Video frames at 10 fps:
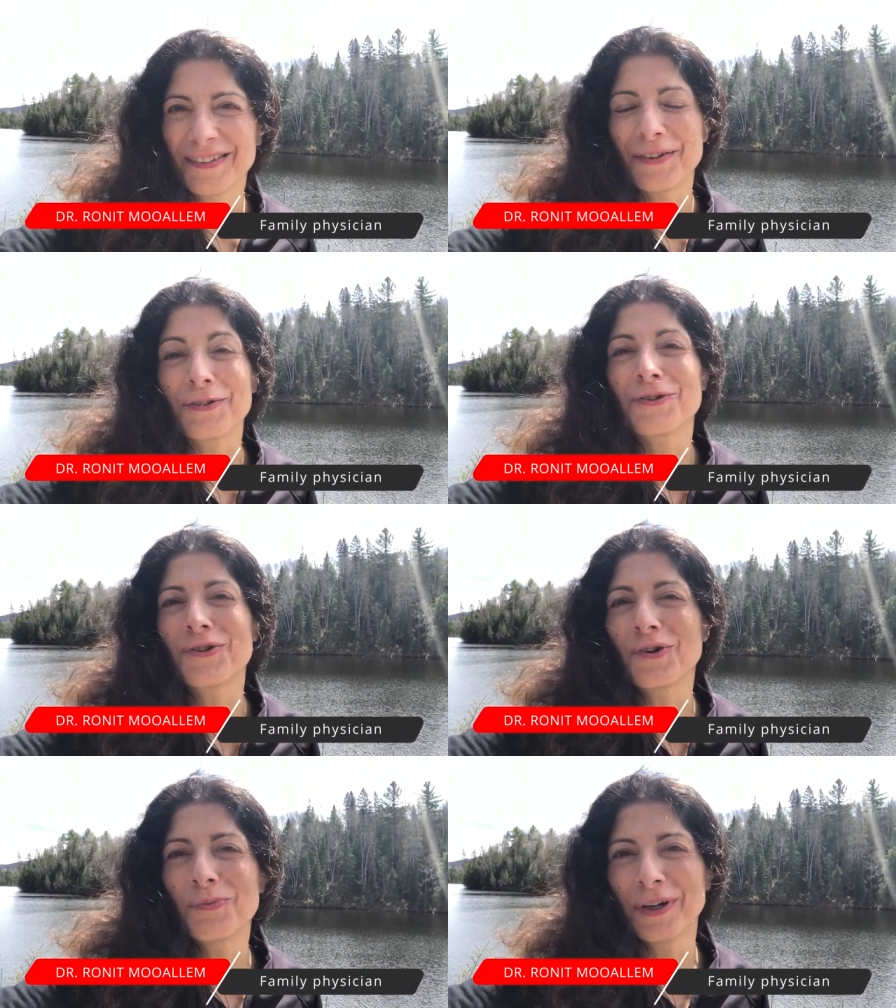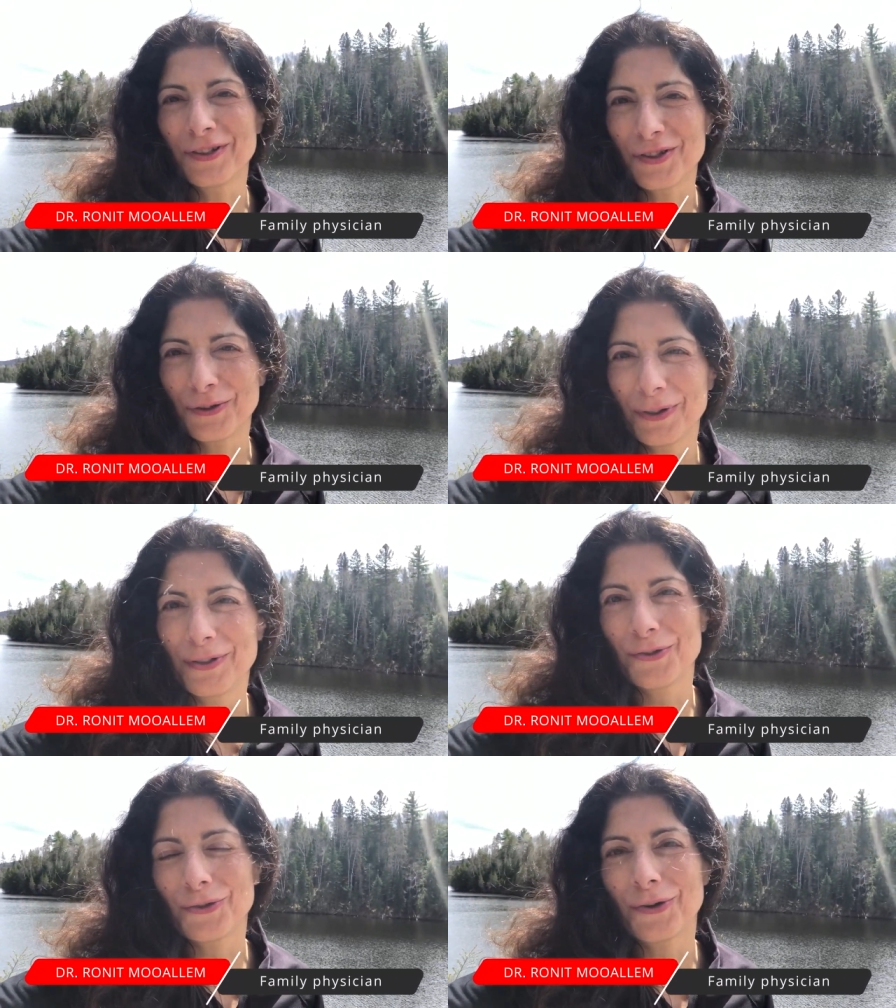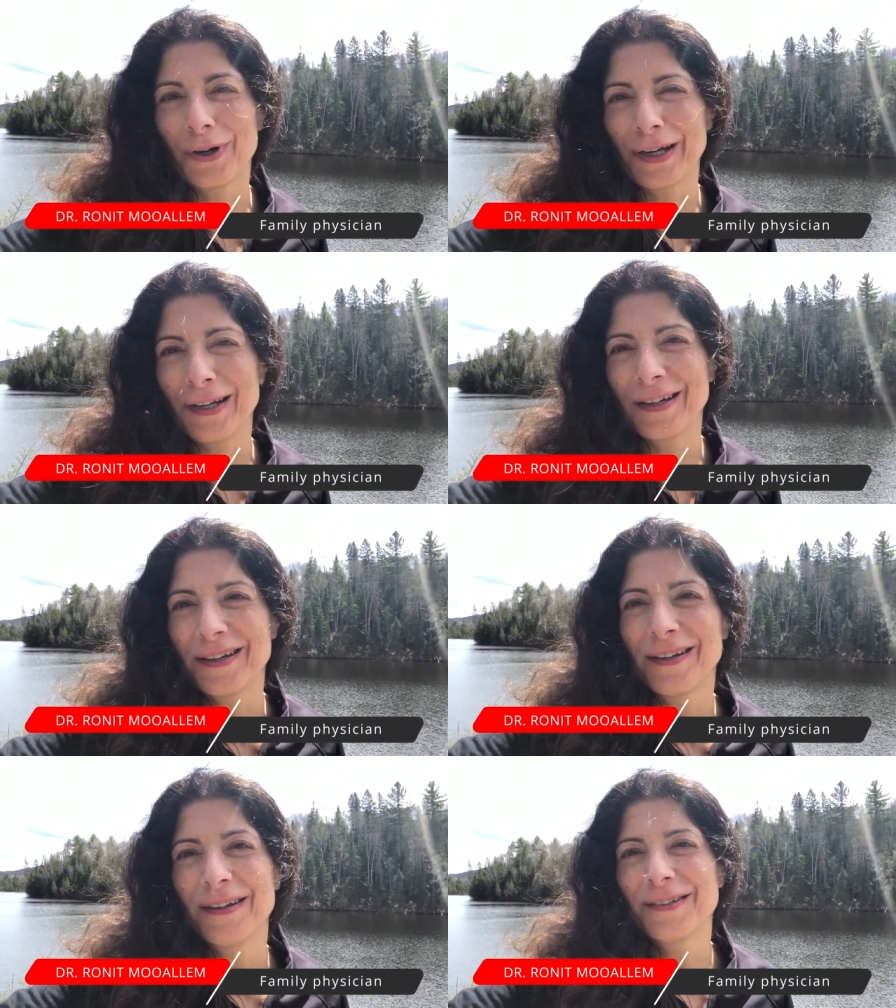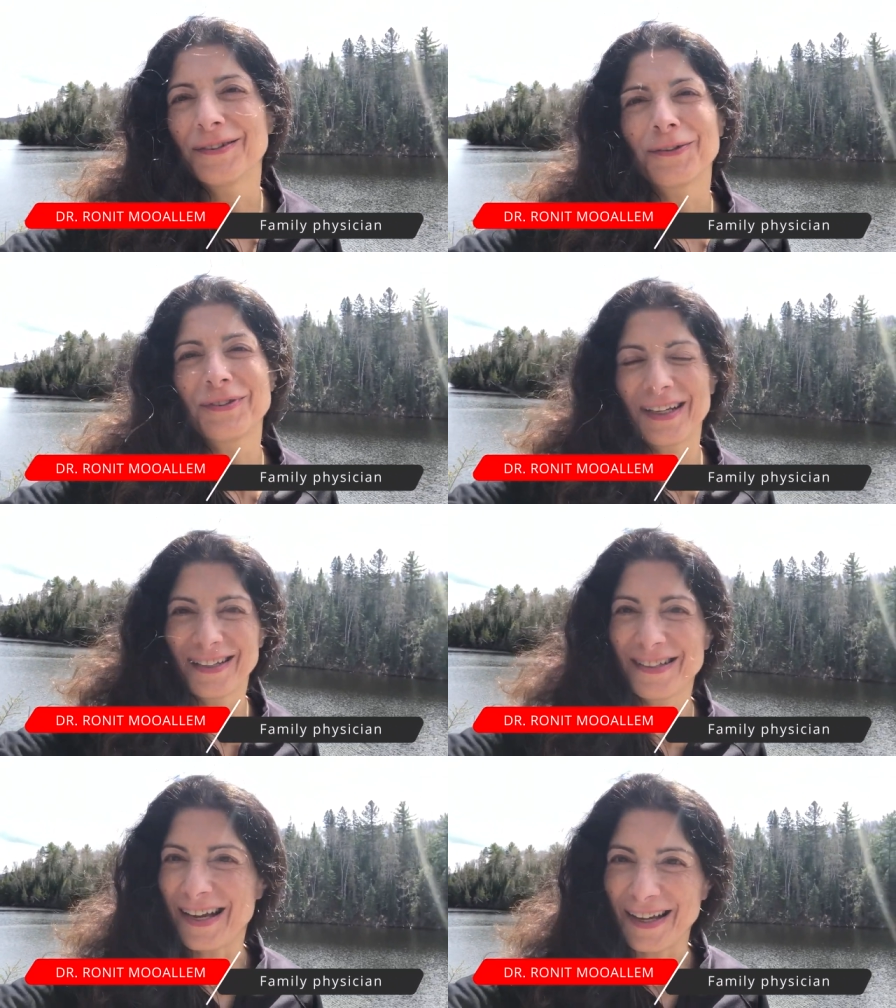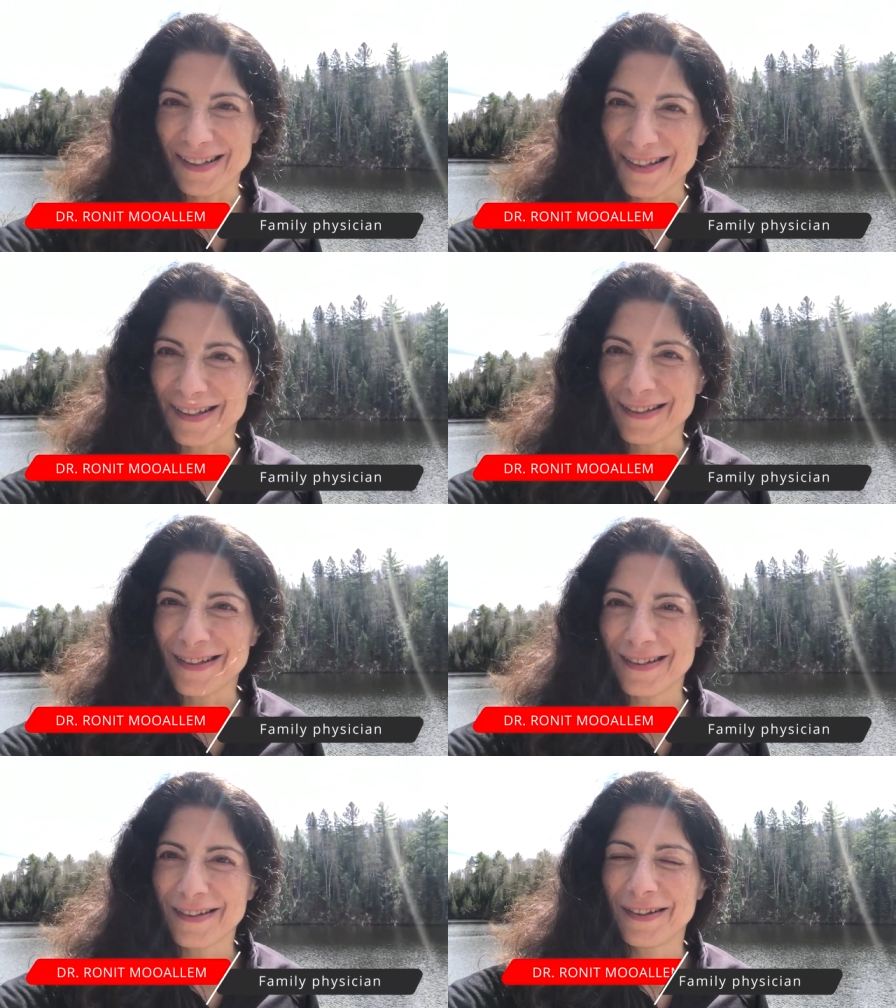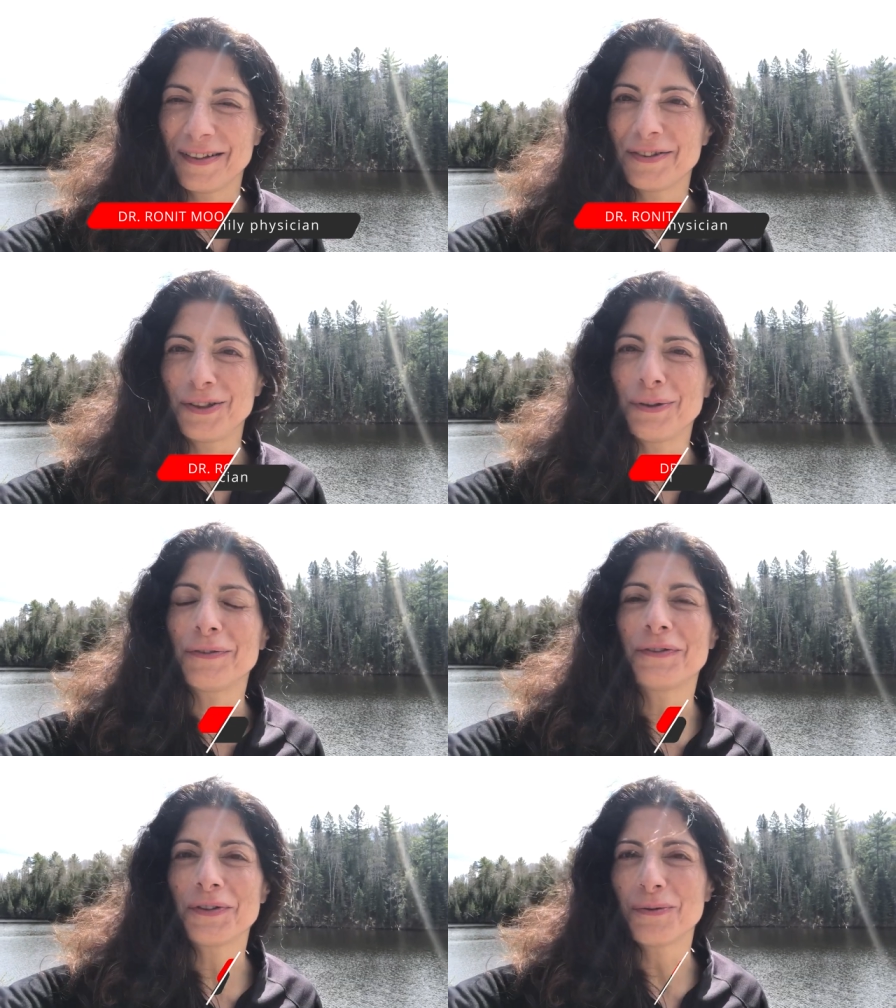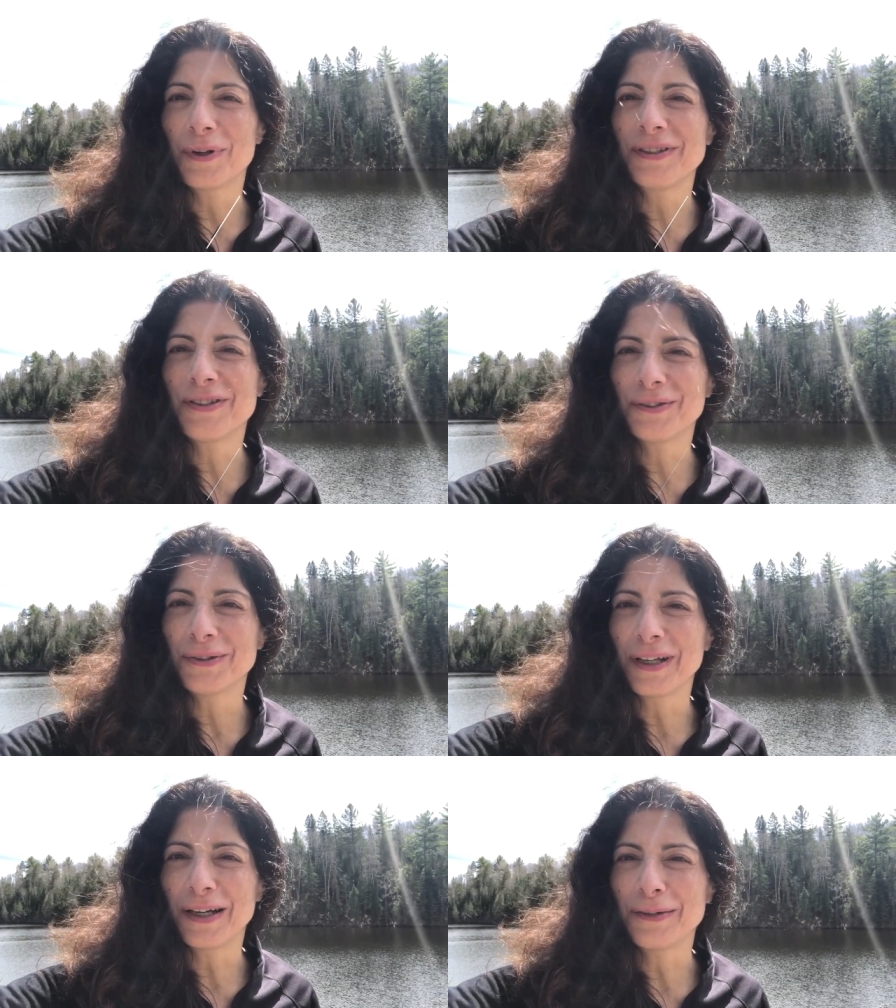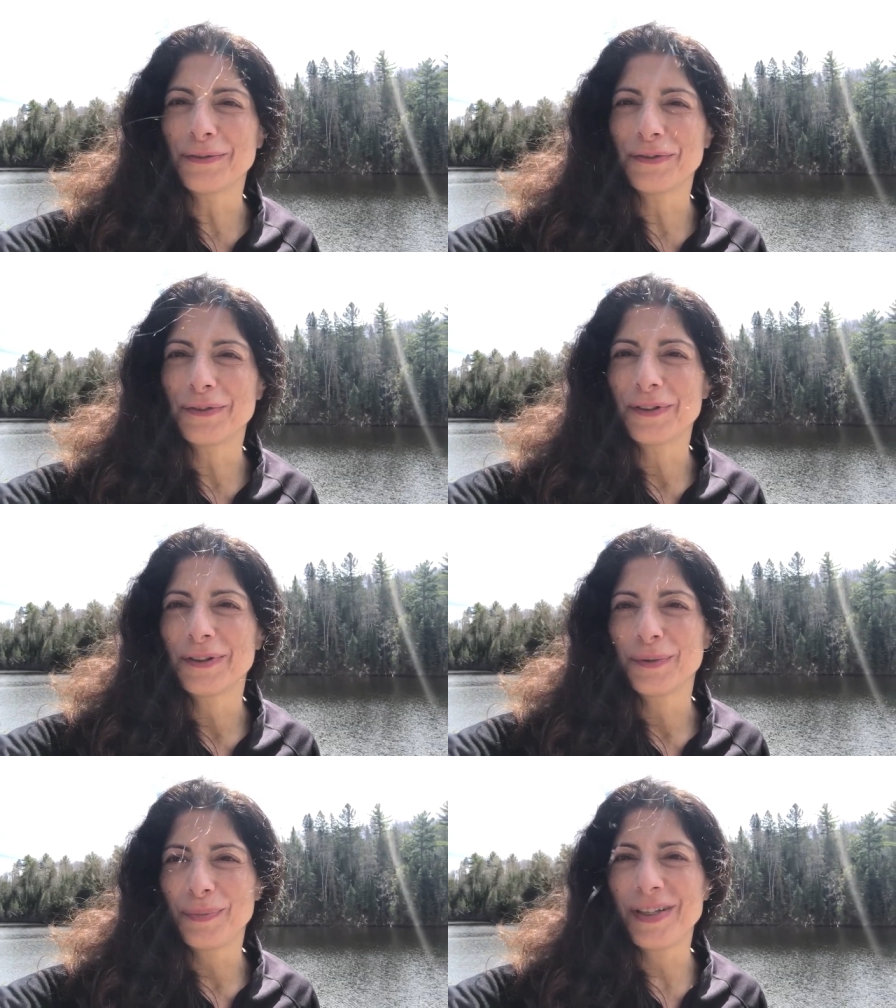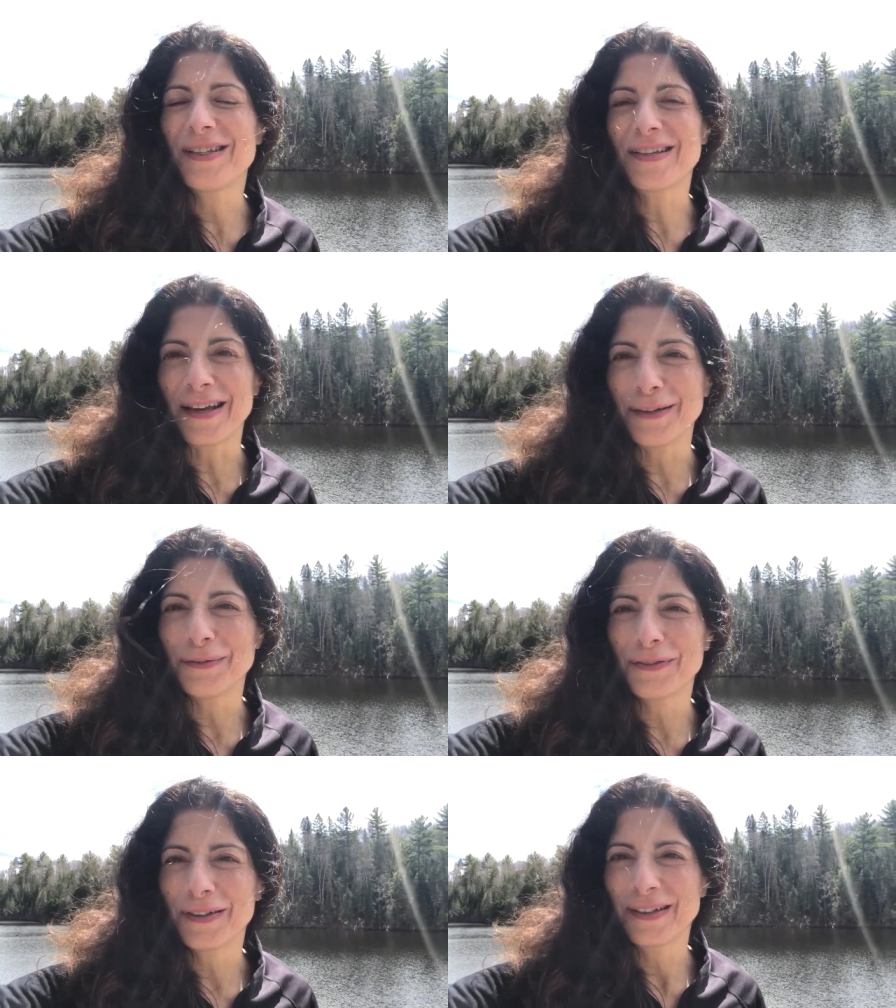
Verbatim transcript: There's so much to enjoy. Don't take chances. Do it for the ones you love. Be safe.